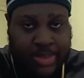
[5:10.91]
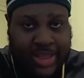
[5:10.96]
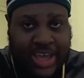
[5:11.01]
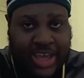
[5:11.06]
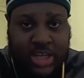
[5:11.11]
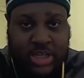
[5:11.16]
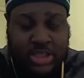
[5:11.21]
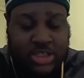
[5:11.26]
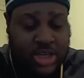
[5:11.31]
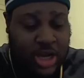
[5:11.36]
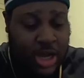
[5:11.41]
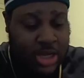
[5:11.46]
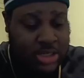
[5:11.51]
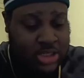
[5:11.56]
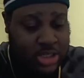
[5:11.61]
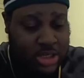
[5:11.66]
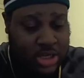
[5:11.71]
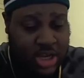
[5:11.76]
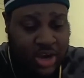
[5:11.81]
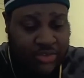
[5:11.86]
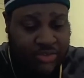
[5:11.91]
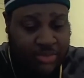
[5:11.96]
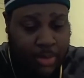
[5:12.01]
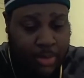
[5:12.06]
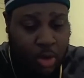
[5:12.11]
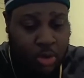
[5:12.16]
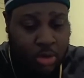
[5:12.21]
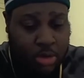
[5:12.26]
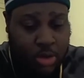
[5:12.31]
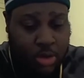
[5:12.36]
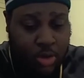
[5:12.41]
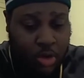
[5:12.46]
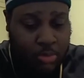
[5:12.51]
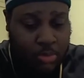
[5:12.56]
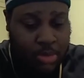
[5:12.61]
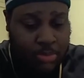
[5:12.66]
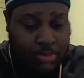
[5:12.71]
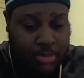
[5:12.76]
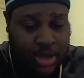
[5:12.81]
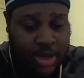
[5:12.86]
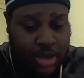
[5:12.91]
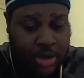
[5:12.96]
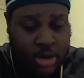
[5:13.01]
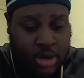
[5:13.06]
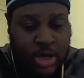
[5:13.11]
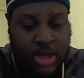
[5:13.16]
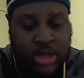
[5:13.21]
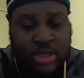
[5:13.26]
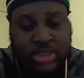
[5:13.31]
Lane Johnson, nigga from Oklahoma, man.